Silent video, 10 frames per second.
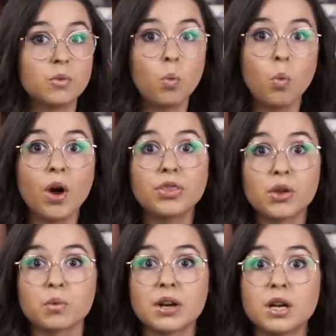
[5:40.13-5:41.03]
what
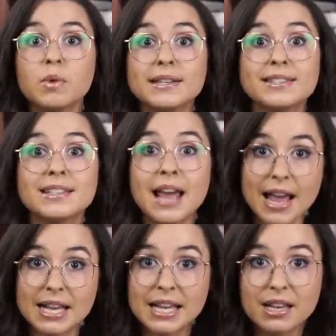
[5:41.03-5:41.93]
the ring was
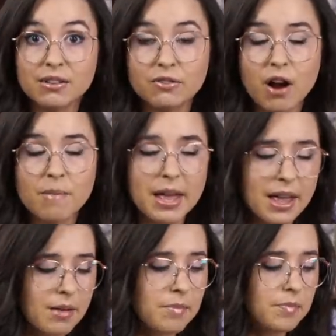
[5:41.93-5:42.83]
taking from
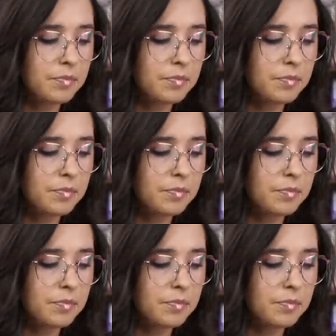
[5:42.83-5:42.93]
him.